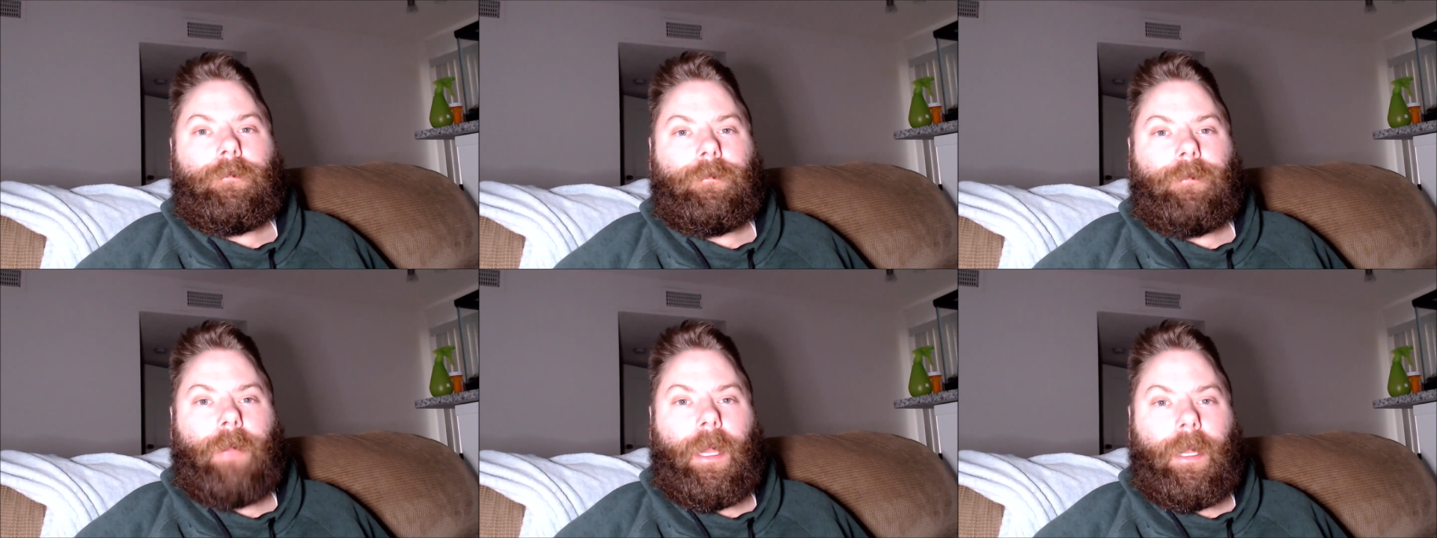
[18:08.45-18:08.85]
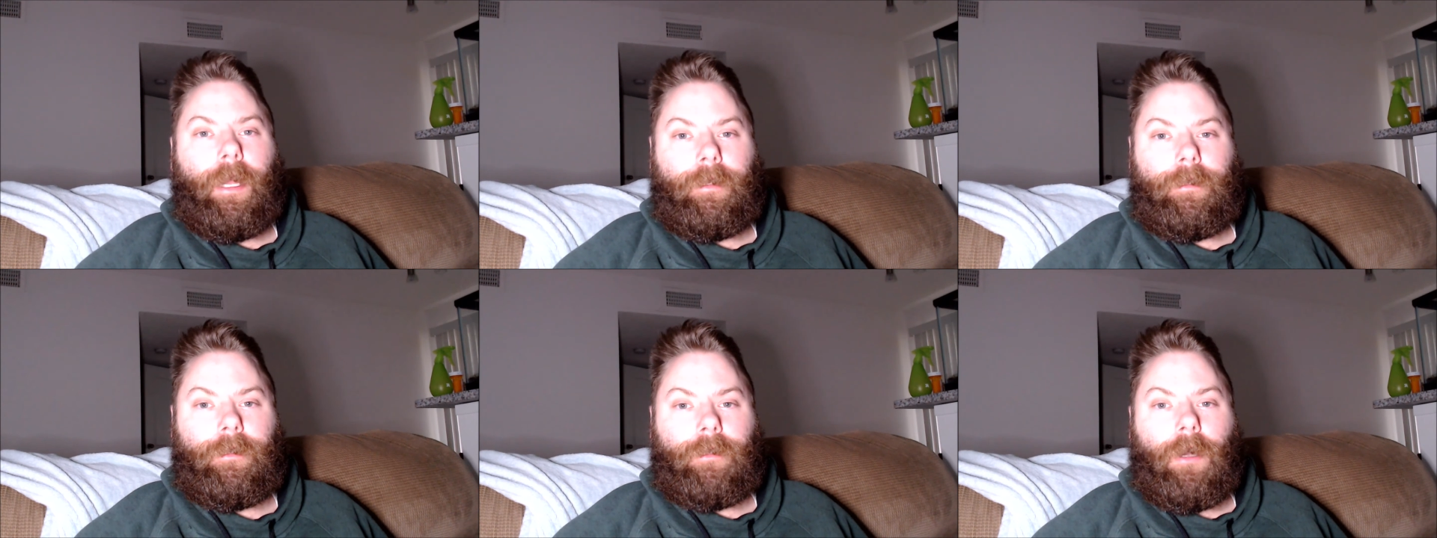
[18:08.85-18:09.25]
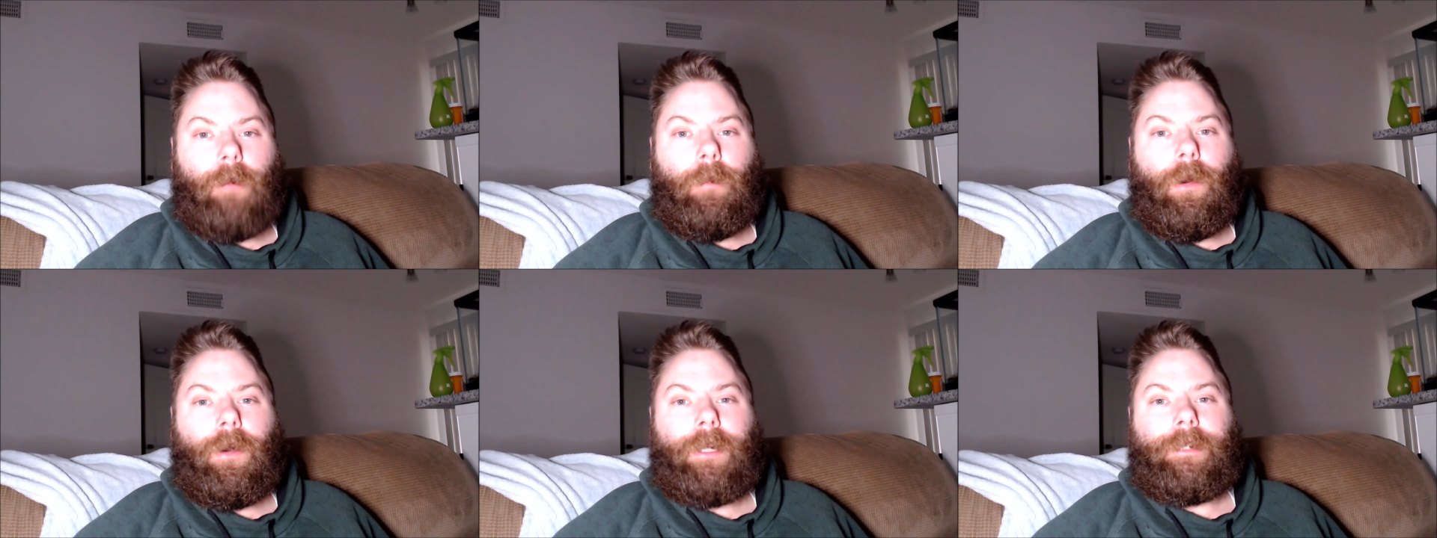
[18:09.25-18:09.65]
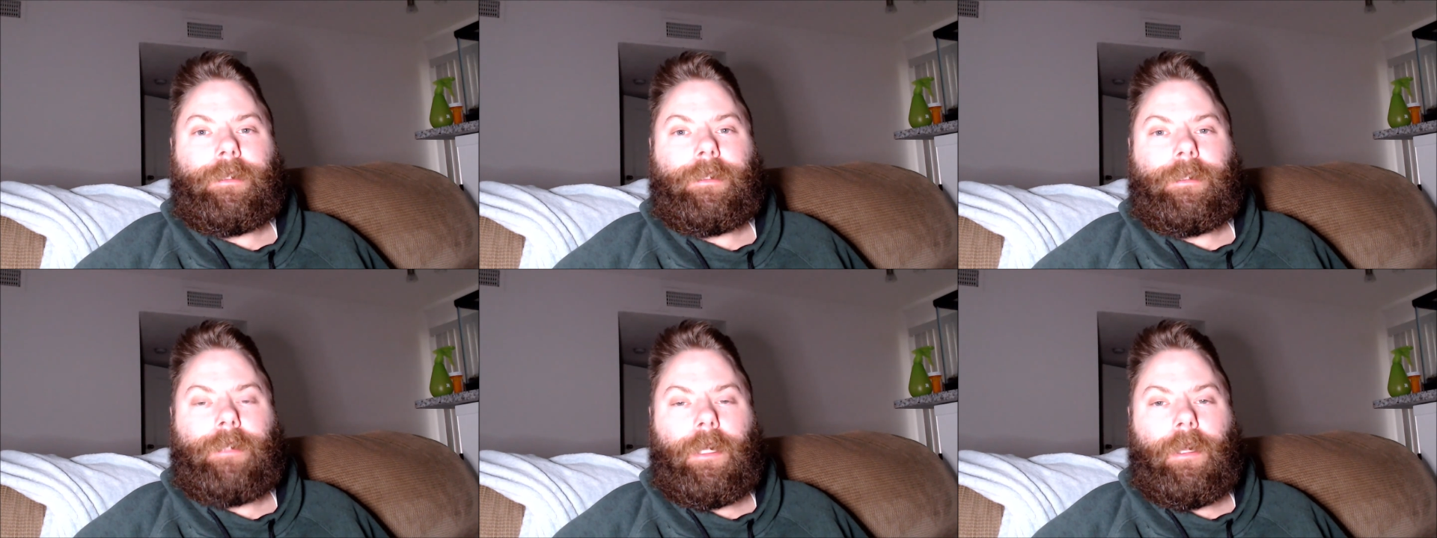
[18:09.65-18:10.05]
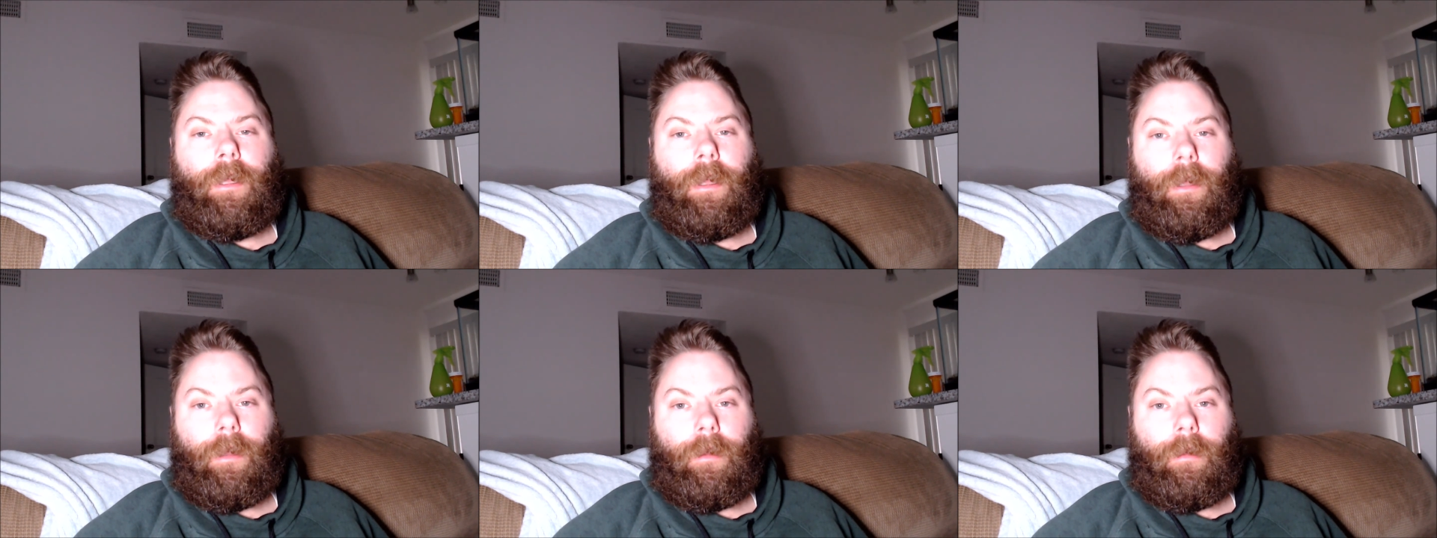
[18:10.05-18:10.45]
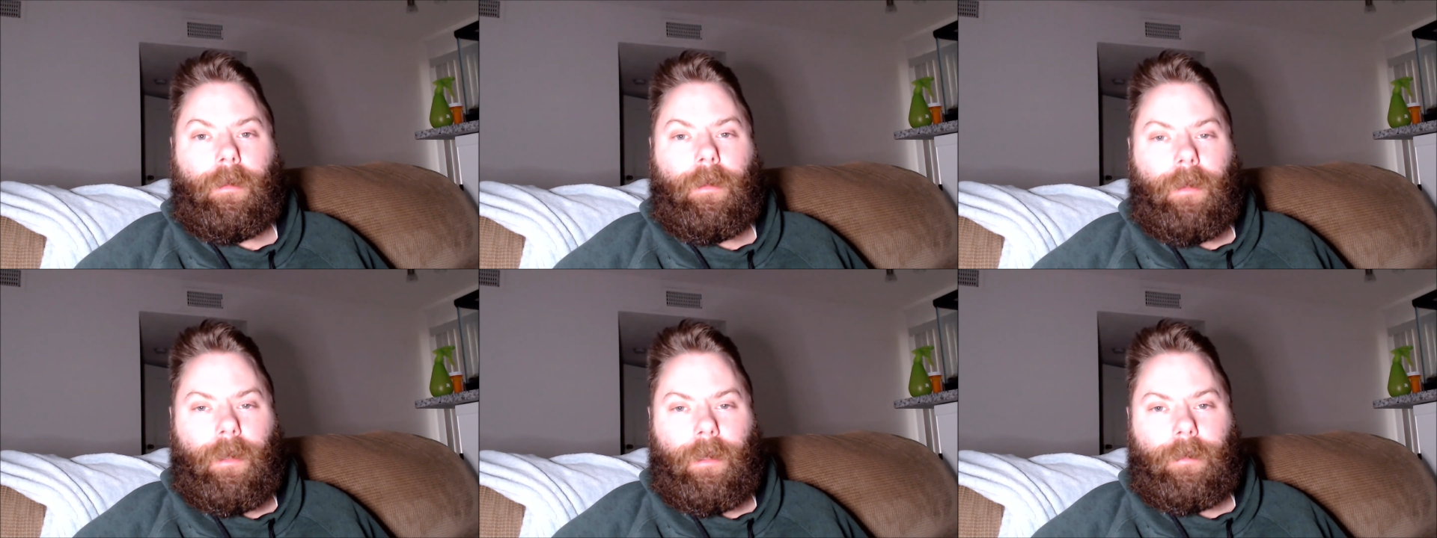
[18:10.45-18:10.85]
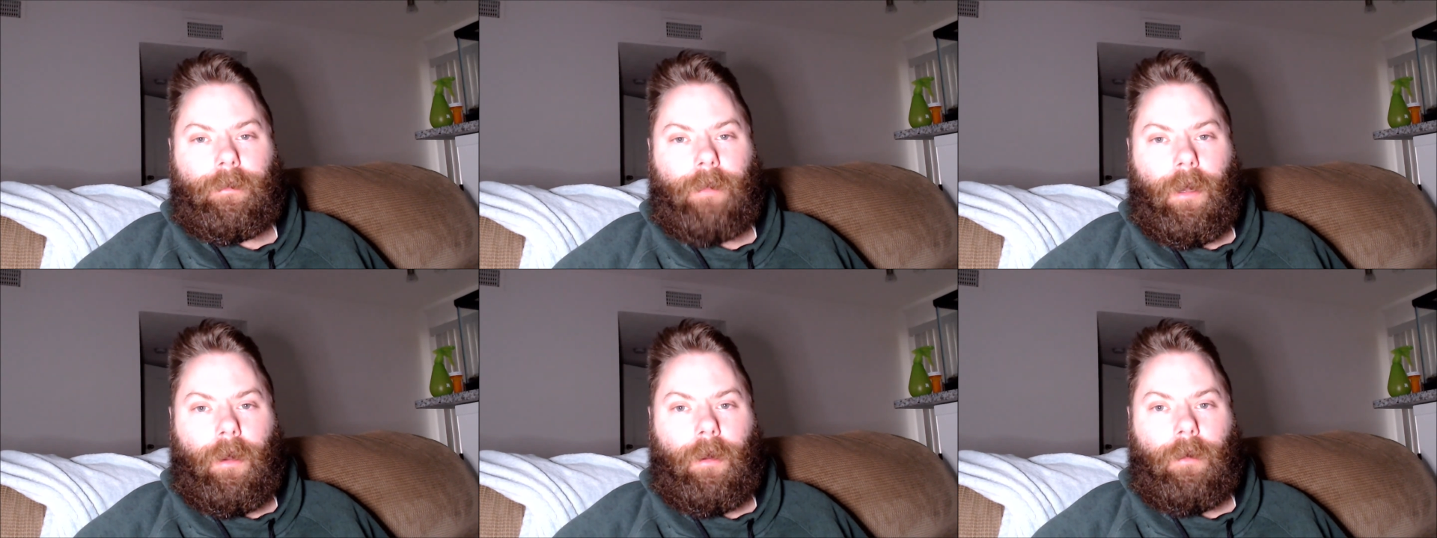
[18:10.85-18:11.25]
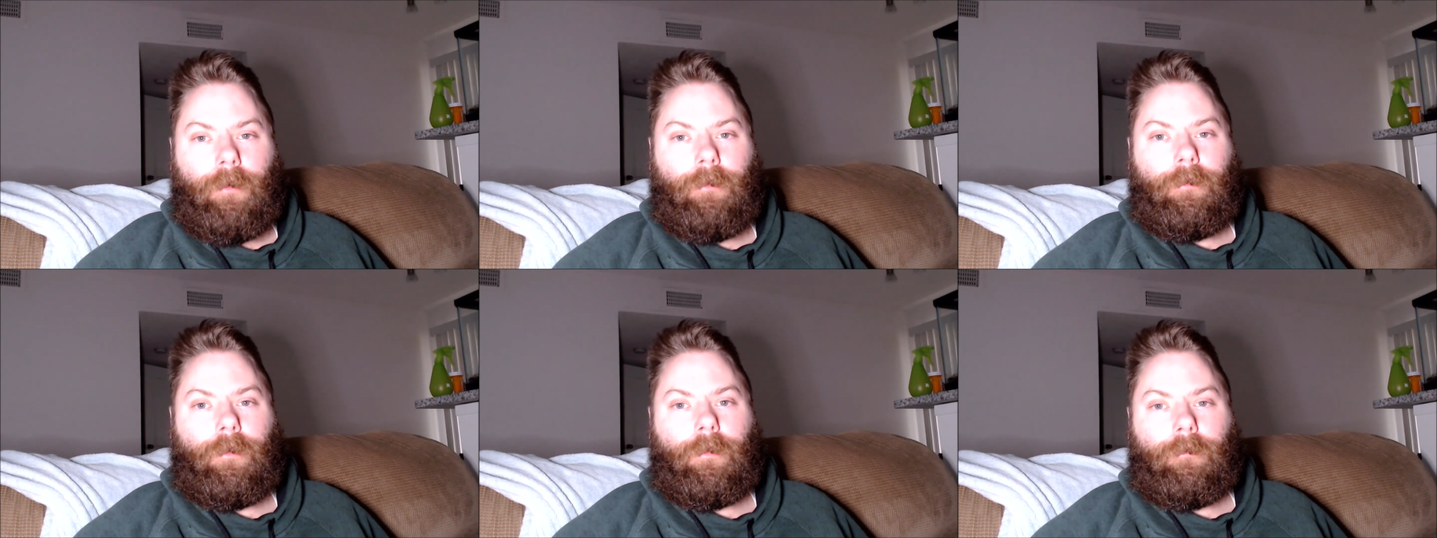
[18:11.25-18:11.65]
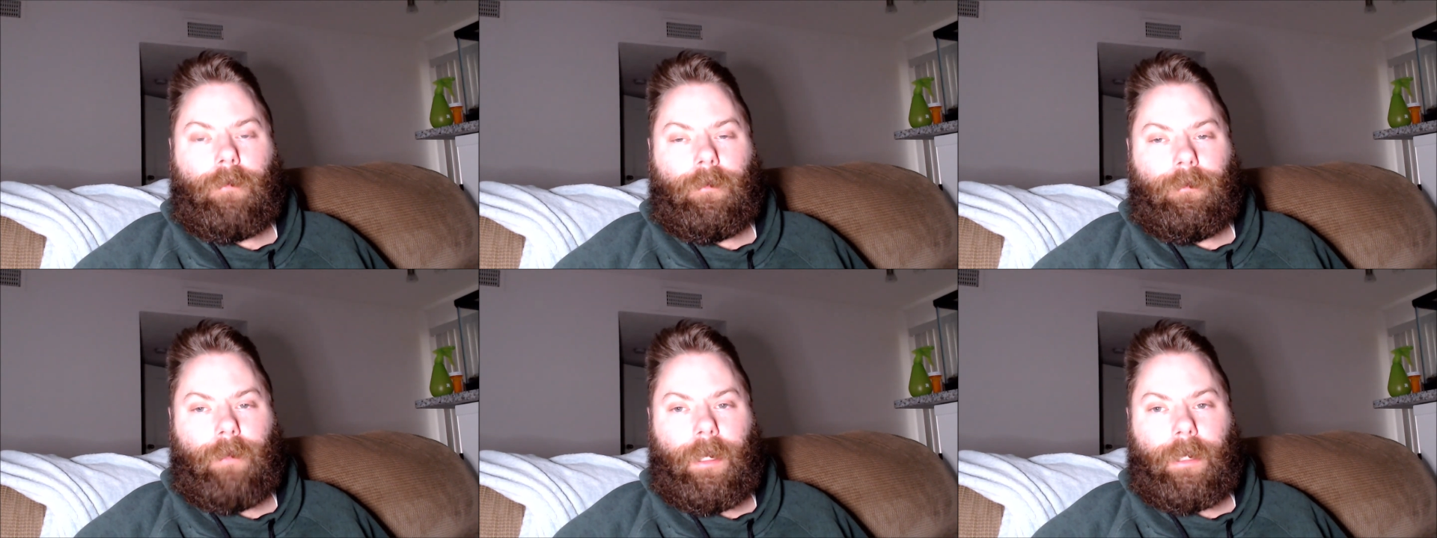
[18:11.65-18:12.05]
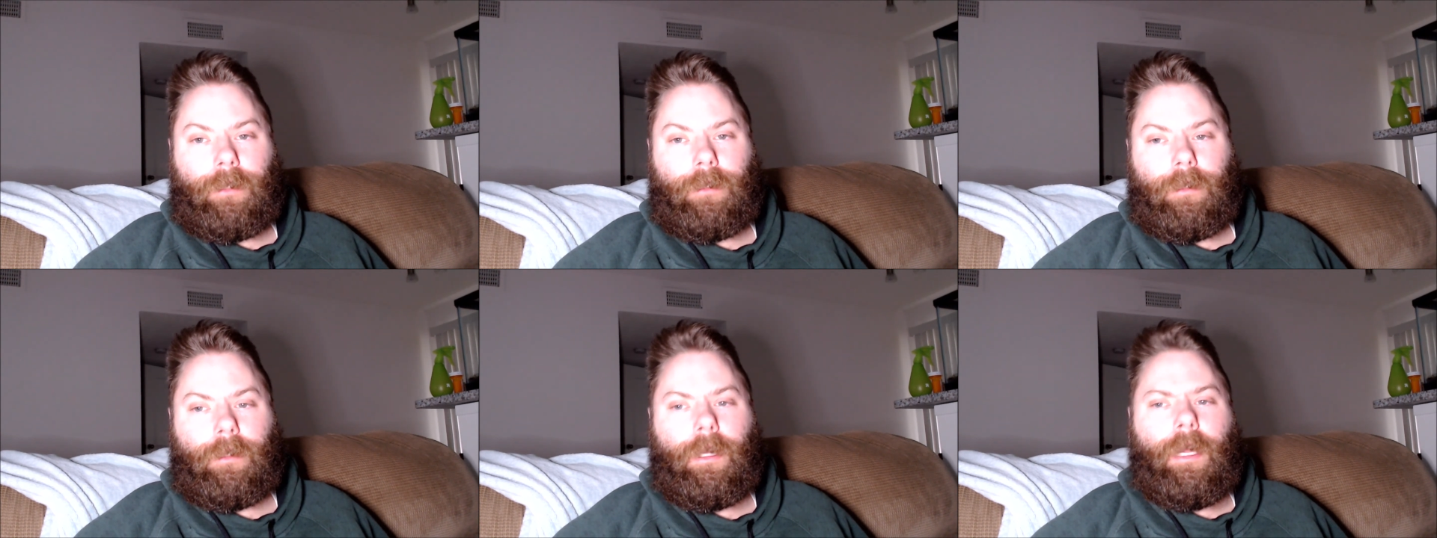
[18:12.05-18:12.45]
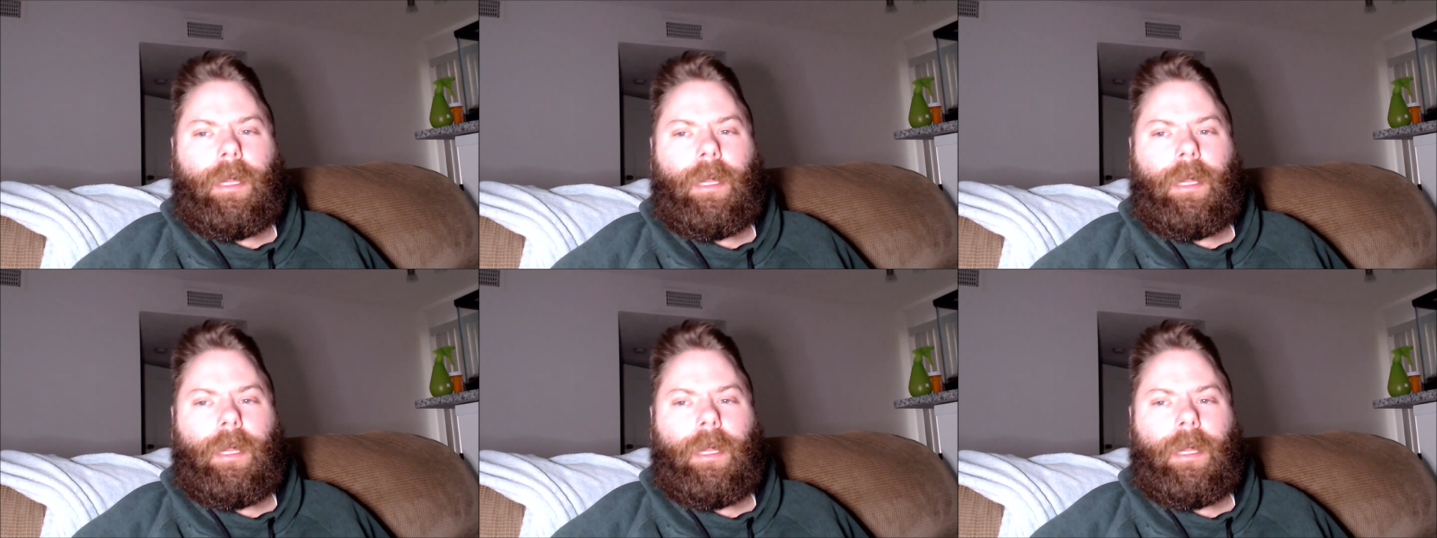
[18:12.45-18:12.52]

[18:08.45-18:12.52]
face upon seeing its own reflection.